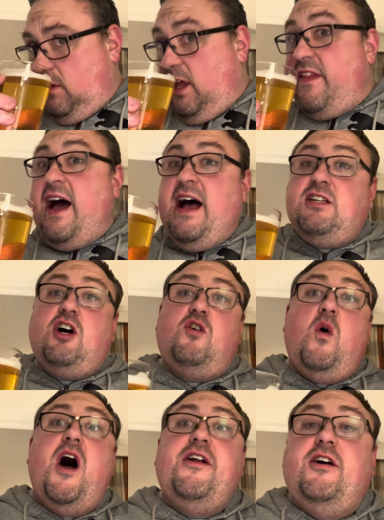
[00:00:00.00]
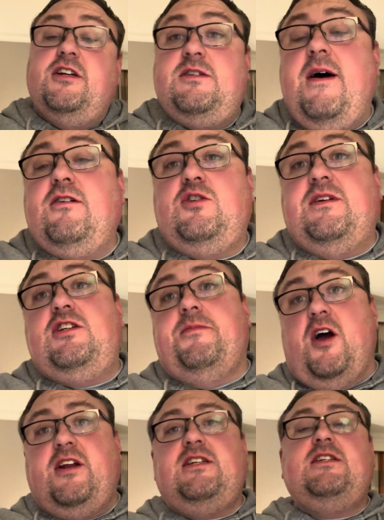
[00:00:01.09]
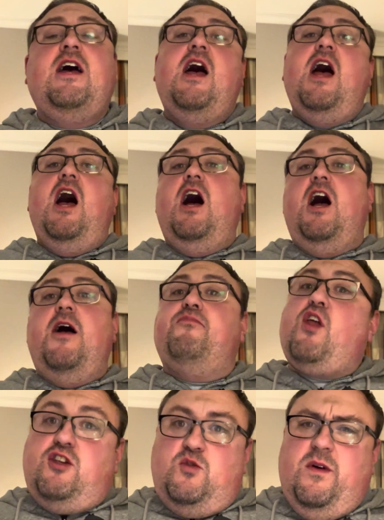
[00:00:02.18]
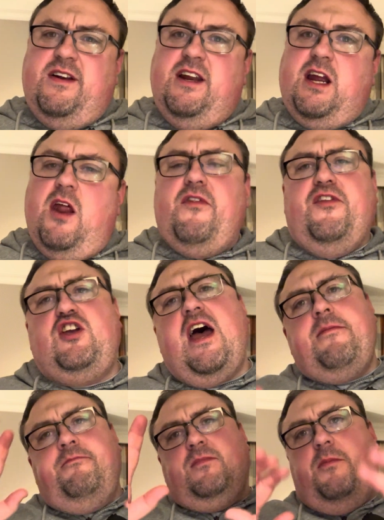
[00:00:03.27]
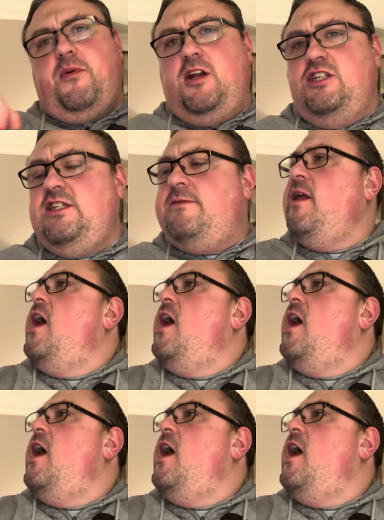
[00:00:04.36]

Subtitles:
That has got quite a nice smell to it, to be honest. Swiveling again on the chair, apologies.